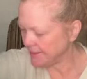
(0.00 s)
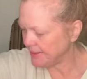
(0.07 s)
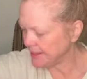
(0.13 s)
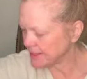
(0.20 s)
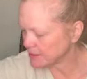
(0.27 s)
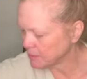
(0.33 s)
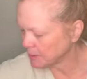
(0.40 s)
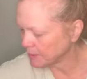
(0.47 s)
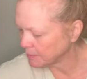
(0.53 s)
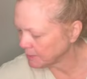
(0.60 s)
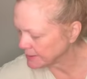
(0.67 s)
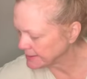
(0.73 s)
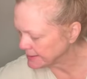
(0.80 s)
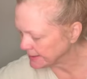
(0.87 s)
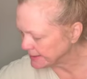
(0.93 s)
this one
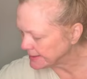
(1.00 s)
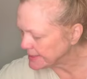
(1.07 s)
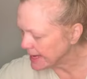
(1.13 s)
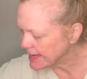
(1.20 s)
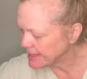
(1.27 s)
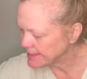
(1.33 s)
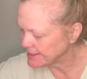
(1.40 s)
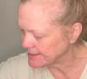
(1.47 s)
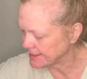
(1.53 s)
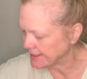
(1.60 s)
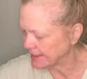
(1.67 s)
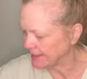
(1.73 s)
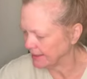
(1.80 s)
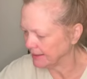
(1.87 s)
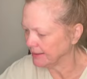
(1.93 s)
was the
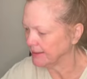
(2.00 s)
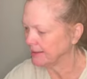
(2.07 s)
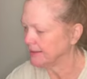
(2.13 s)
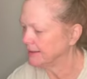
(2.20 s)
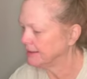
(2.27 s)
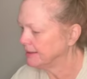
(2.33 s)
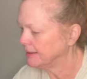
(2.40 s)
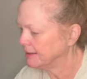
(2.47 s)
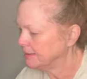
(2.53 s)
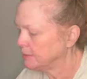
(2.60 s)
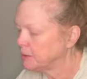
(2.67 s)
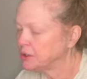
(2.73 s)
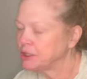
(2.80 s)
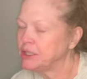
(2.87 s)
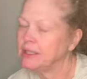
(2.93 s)
Daisy,
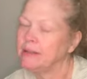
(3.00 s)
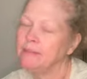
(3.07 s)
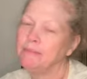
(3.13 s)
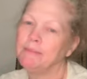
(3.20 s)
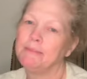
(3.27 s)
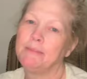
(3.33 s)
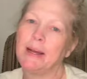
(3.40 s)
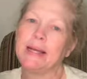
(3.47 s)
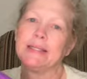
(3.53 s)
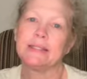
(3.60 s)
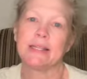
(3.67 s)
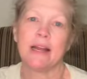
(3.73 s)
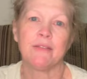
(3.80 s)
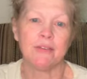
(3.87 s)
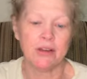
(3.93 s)
where she
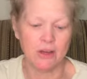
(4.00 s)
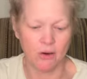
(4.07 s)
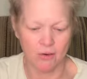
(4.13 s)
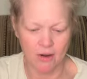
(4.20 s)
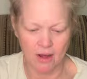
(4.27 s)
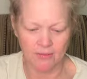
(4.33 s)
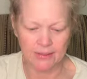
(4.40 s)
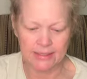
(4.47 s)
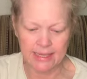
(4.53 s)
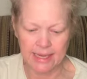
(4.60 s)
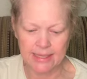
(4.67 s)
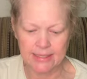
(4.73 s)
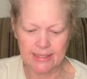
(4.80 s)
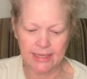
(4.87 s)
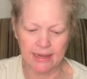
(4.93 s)
based every yarn off a
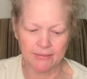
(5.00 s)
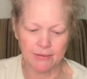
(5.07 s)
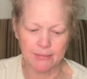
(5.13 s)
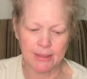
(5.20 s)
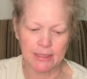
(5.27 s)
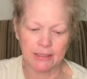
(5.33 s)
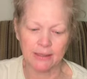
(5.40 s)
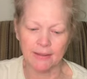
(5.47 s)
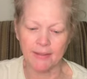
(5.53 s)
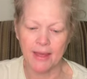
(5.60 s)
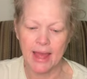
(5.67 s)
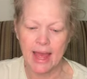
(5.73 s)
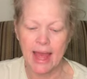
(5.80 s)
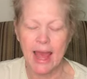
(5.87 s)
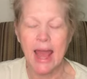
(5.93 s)
Daisy every month.
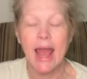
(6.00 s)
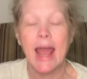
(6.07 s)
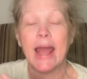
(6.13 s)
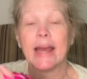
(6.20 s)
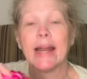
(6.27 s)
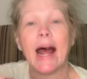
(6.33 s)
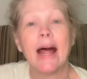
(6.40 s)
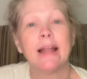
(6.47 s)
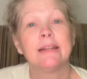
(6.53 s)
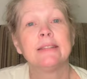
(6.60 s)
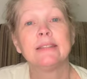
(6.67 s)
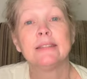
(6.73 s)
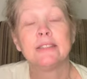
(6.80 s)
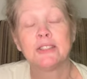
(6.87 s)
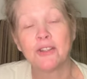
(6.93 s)
And I
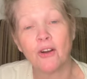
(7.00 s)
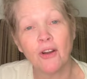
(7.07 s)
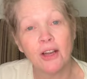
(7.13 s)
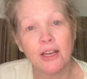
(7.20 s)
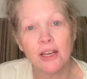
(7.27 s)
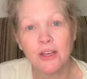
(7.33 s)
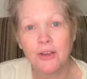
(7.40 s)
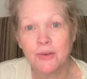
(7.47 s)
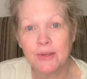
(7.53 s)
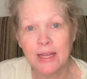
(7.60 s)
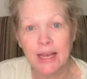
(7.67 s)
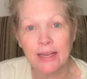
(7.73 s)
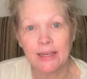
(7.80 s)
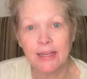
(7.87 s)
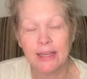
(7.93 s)
started a new
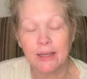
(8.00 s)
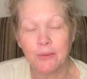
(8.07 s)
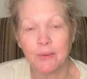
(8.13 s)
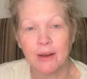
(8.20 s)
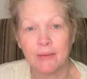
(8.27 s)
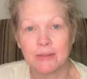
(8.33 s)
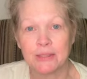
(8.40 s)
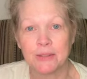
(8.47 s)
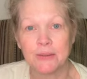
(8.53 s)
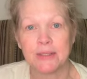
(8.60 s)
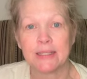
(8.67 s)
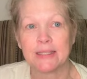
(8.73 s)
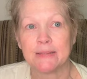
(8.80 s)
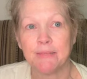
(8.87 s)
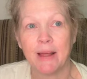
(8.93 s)
technique when I was doing
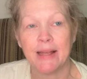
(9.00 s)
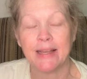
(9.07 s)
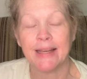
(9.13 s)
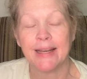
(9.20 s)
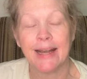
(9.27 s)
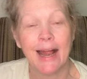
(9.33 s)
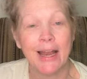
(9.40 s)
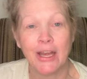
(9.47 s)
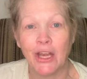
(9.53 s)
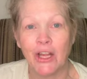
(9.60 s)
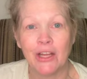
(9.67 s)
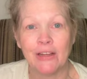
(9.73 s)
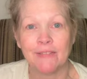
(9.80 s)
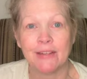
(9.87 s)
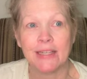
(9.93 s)
this blanket, and I
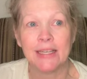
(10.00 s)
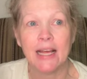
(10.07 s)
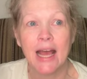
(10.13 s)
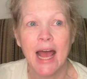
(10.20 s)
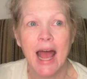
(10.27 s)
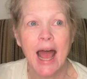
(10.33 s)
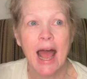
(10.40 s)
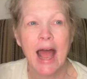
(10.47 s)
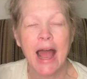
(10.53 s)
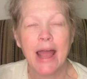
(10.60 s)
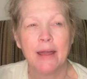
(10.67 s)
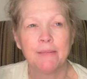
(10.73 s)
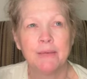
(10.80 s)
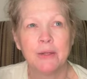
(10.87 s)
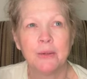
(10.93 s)
love it. I
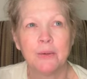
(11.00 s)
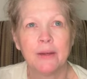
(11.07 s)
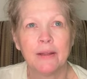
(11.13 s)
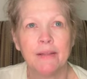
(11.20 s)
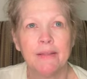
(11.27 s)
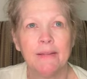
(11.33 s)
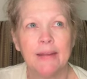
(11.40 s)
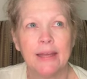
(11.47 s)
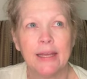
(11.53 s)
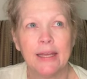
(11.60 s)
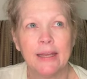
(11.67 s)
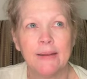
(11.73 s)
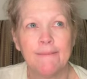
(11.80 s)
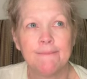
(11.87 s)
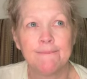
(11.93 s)
am doing
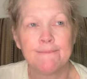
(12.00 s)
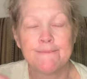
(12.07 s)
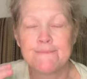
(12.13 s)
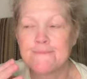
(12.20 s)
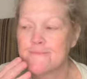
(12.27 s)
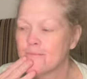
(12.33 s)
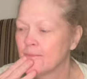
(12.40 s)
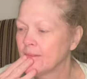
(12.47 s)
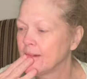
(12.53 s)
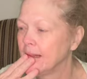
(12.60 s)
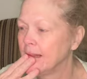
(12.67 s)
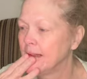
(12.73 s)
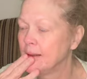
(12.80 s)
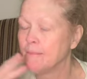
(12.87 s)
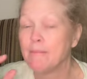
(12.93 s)
the
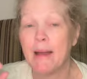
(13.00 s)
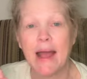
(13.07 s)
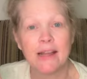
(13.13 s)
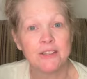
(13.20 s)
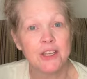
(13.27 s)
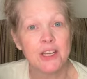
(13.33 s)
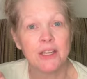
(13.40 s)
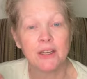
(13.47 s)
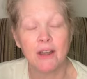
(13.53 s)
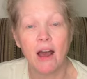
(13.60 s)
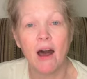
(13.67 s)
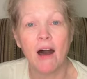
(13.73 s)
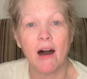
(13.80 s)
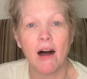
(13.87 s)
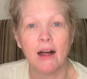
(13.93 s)
magic
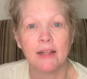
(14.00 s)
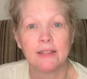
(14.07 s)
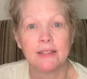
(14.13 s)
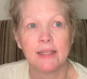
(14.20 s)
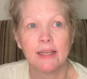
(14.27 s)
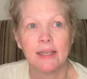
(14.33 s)
knot